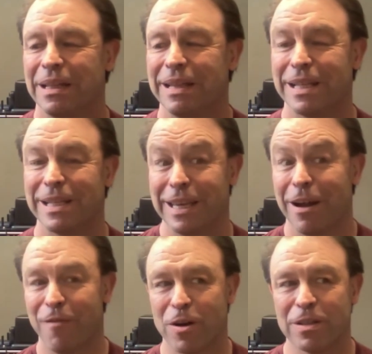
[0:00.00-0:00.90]
not to get
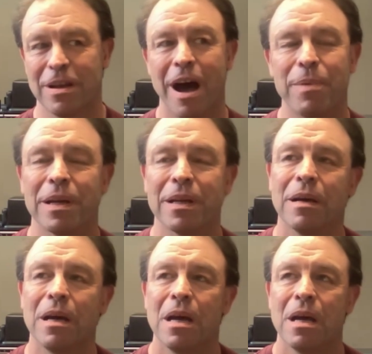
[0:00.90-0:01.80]
off our topic,
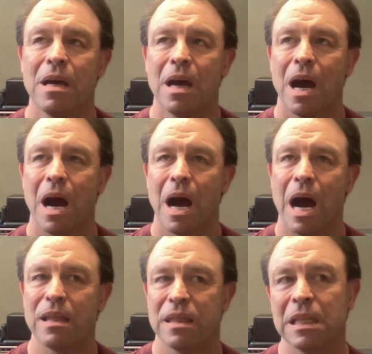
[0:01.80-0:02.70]

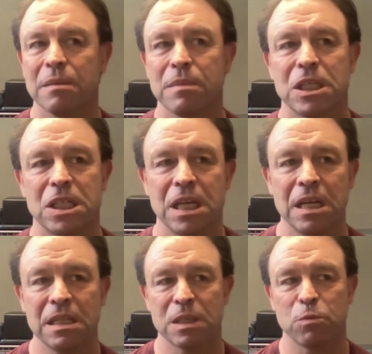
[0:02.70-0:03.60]
I think the
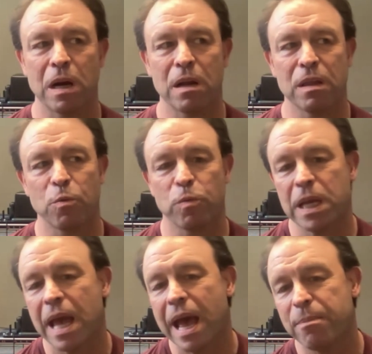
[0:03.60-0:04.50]
machines is where the
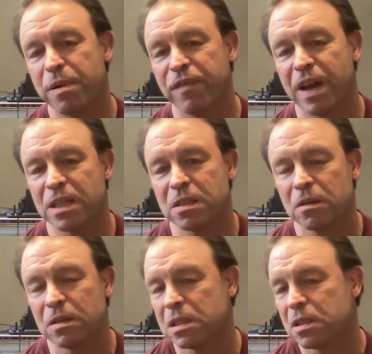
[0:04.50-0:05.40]
rehab
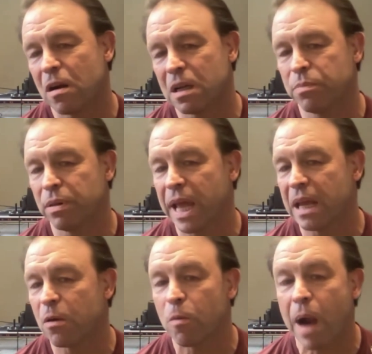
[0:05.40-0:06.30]
professionals started
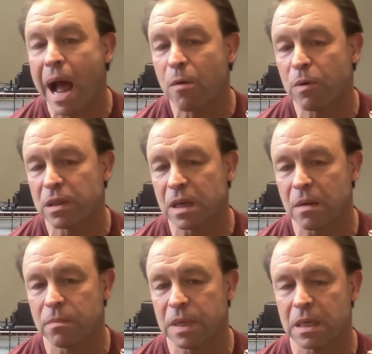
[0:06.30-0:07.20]
playing around with them
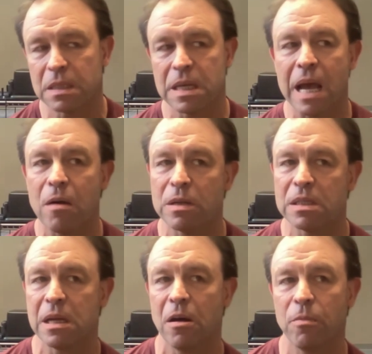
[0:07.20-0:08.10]
because I always
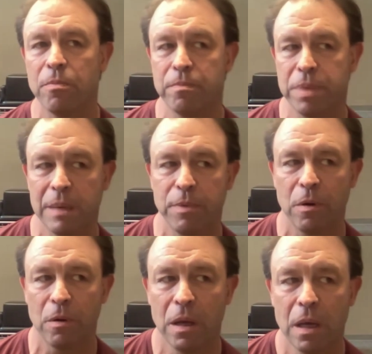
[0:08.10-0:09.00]
tell
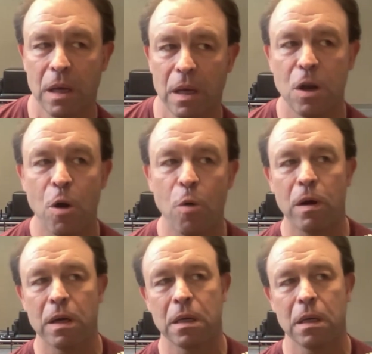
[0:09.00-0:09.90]
people no
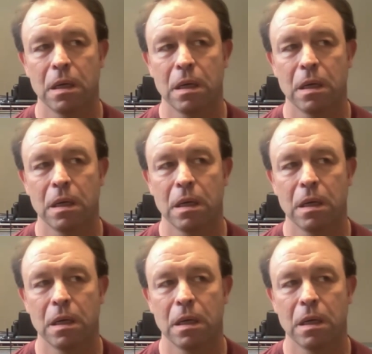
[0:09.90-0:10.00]
one